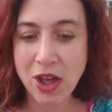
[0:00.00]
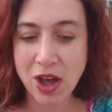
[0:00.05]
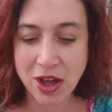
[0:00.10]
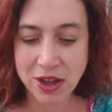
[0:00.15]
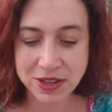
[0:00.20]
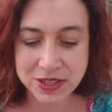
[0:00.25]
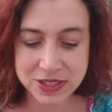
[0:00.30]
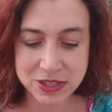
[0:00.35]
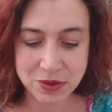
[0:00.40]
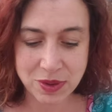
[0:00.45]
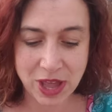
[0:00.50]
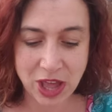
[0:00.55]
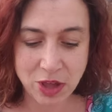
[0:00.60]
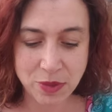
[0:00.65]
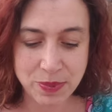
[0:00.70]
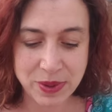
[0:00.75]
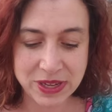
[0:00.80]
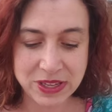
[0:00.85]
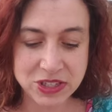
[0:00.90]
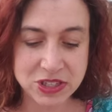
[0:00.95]
also
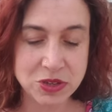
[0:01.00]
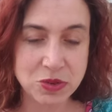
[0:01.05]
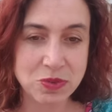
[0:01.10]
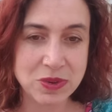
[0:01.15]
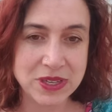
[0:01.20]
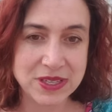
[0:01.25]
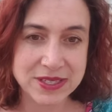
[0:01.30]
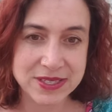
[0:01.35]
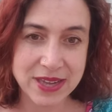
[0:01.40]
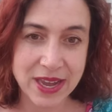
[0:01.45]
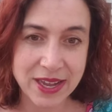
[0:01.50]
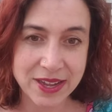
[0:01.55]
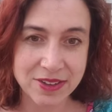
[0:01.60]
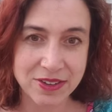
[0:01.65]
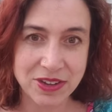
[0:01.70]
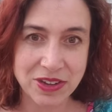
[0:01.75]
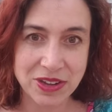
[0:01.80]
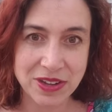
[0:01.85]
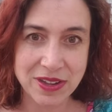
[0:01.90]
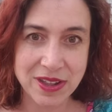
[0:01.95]
helping to
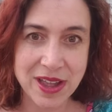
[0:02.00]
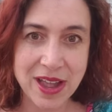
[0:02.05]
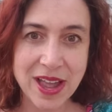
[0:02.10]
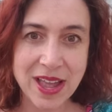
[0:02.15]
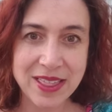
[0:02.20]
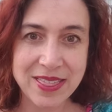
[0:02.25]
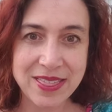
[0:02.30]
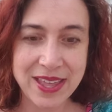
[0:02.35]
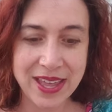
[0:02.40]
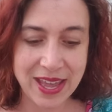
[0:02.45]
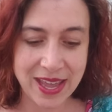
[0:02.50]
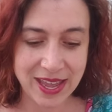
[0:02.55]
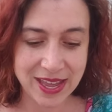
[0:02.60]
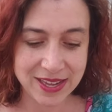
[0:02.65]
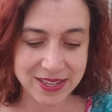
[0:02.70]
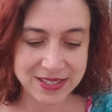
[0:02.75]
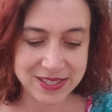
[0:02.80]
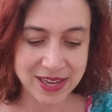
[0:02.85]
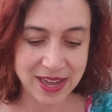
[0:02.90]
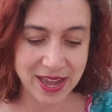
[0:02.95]
recycle the
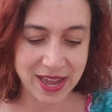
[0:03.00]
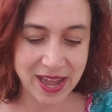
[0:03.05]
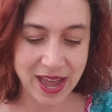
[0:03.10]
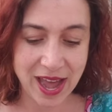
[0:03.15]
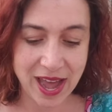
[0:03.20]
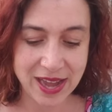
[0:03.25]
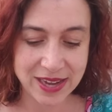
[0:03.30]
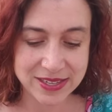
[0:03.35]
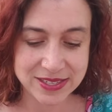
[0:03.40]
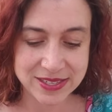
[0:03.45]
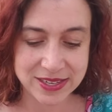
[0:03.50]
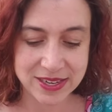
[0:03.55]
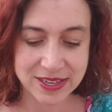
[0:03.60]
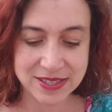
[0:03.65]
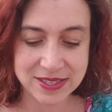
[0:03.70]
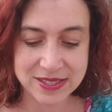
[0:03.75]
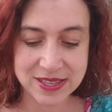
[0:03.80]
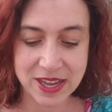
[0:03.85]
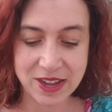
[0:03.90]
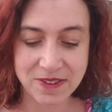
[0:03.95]

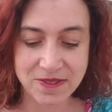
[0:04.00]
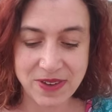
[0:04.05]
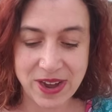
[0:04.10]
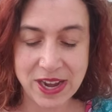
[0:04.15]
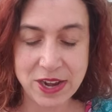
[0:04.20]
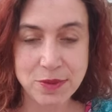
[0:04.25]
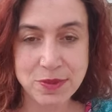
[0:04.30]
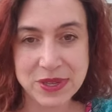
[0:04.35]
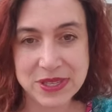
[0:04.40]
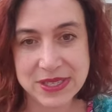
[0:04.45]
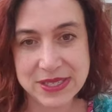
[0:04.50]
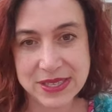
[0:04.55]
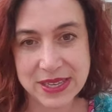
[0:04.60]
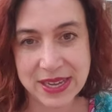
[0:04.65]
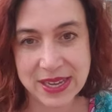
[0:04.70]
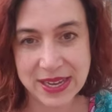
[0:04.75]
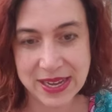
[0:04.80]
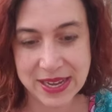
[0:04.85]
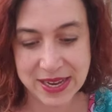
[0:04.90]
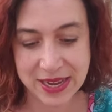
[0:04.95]
antioxidants like vitamin
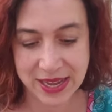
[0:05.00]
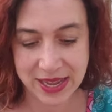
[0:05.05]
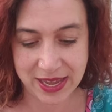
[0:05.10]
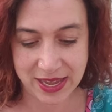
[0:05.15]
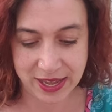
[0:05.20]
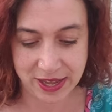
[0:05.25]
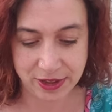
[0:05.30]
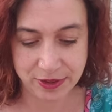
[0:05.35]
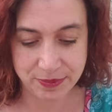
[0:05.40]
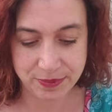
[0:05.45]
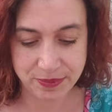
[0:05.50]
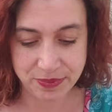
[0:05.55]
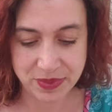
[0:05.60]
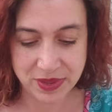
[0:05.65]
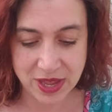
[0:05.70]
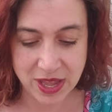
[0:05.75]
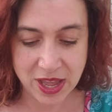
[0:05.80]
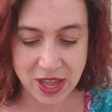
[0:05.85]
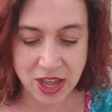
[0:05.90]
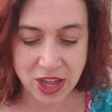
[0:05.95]
C and E.
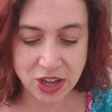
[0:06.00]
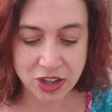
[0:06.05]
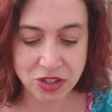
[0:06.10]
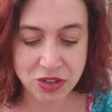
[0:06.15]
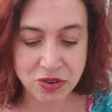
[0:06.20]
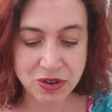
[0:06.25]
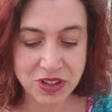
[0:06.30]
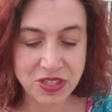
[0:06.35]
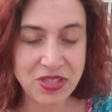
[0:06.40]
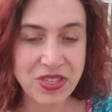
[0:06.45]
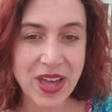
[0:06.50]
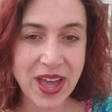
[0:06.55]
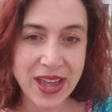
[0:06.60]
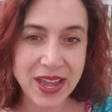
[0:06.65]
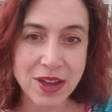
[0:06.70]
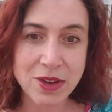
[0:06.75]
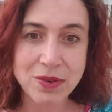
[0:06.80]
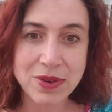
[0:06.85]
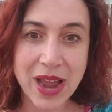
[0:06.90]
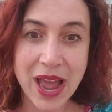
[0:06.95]

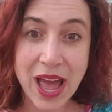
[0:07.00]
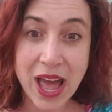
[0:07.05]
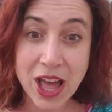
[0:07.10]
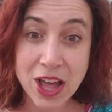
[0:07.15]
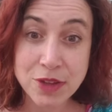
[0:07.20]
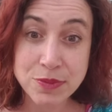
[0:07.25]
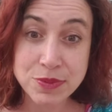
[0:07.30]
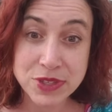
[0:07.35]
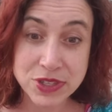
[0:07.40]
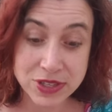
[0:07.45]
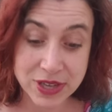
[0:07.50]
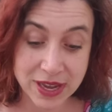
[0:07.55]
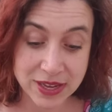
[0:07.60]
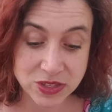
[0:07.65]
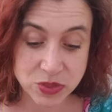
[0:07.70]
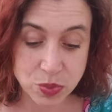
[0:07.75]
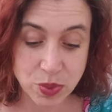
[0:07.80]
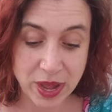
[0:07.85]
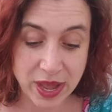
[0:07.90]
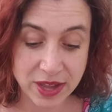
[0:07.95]
Glutathione helps
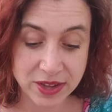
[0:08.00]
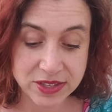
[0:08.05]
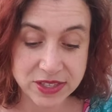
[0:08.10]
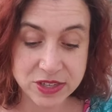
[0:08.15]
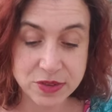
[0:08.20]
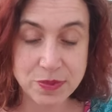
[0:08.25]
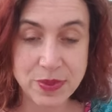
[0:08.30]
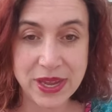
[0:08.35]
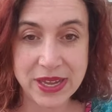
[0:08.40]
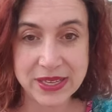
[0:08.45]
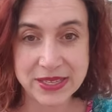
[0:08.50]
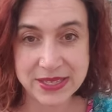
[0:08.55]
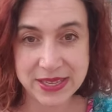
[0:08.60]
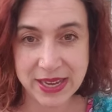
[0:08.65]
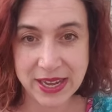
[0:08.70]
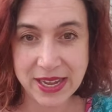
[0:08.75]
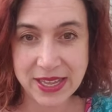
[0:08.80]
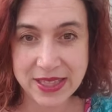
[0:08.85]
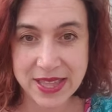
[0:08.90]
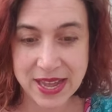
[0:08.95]
as well to
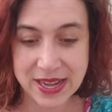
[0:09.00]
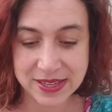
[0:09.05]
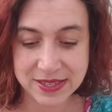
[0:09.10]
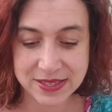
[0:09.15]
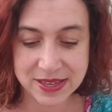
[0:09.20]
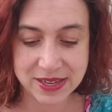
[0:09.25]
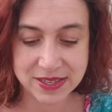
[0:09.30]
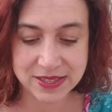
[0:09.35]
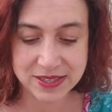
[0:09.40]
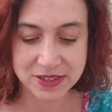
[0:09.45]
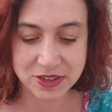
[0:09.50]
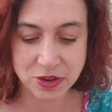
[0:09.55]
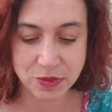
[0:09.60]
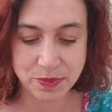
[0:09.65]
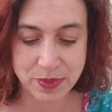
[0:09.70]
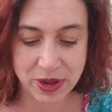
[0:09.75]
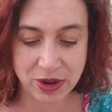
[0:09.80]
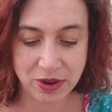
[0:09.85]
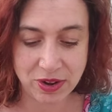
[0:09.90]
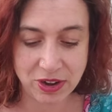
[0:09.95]
maintain that intestinal
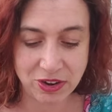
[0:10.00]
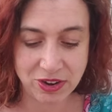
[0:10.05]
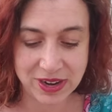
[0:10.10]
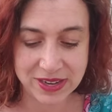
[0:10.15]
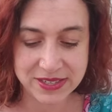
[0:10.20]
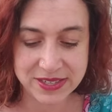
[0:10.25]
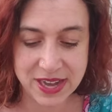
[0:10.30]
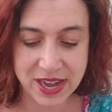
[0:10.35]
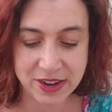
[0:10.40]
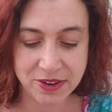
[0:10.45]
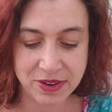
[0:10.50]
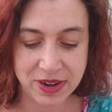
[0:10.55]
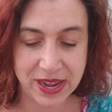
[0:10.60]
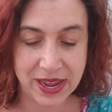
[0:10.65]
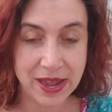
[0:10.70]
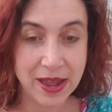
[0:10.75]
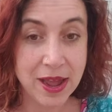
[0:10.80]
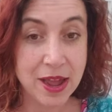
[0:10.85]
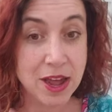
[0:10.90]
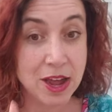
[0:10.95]
barrier
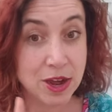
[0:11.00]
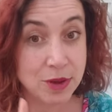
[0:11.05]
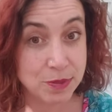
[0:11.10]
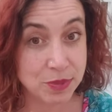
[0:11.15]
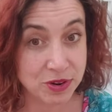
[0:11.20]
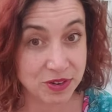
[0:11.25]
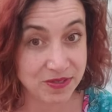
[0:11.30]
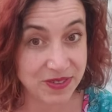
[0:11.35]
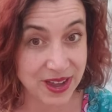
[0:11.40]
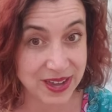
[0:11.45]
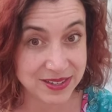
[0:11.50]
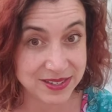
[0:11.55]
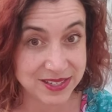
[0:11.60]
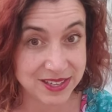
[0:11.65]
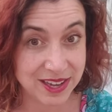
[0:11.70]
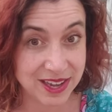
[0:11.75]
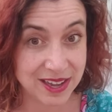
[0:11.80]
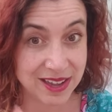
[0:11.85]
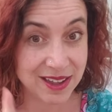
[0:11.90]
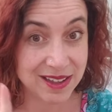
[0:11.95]
integrity,
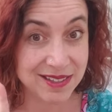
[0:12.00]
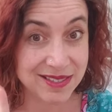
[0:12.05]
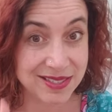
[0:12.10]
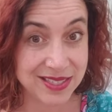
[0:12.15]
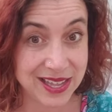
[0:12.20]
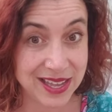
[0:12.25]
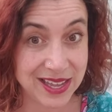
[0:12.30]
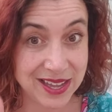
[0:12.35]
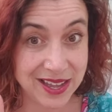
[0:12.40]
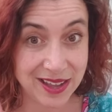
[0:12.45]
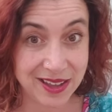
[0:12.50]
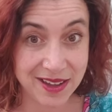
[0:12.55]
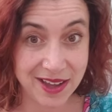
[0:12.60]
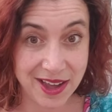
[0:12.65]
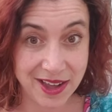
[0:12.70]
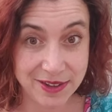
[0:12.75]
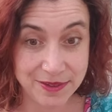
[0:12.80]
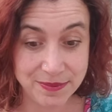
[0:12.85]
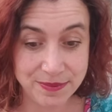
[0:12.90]
preventing leaky gut.